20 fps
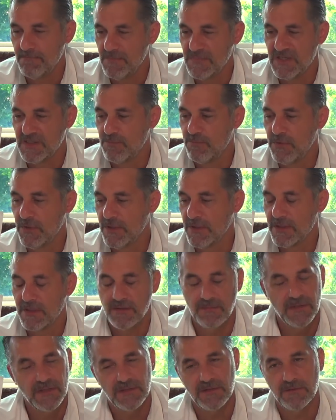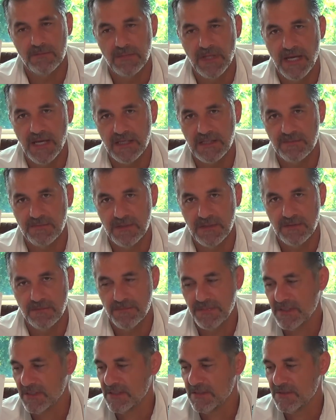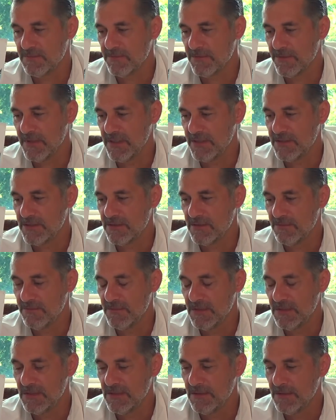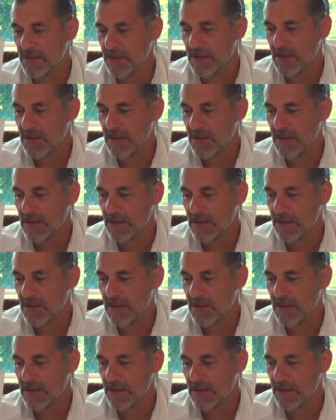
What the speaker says: This book and Mr. Black's been a big inspiration to me.